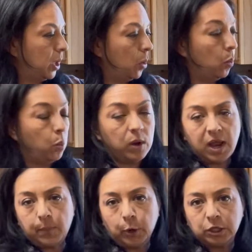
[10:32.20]
when
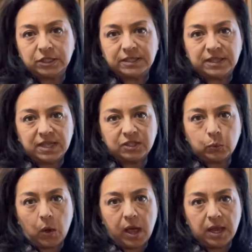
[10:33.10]
I purchased this
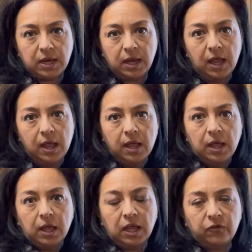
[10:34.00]
one,
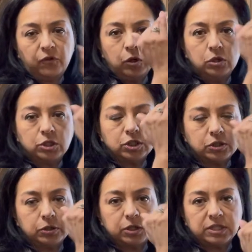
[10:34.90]
if you
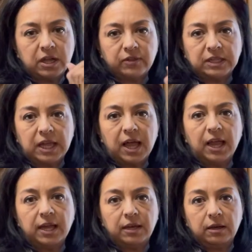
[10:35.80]
just look down the
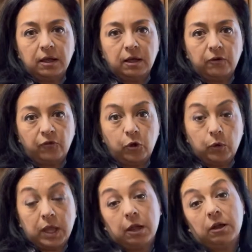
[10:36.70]
line of who
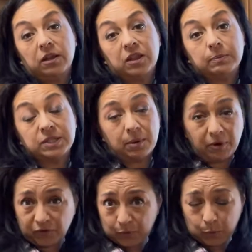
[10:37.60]
carried them, some
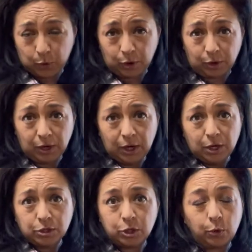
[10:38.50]
of them were
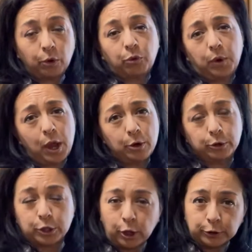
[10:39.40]
$200 or
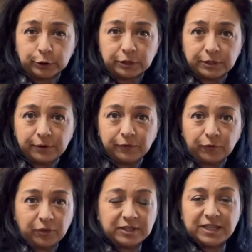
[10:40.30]
$300
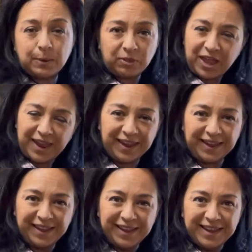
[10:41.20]
for the same thing.
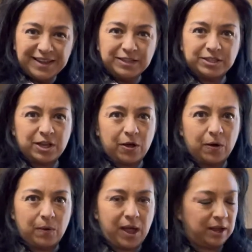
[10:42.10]

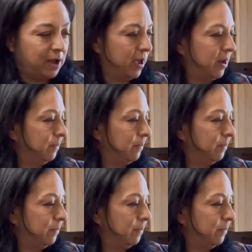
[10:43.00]
So I got,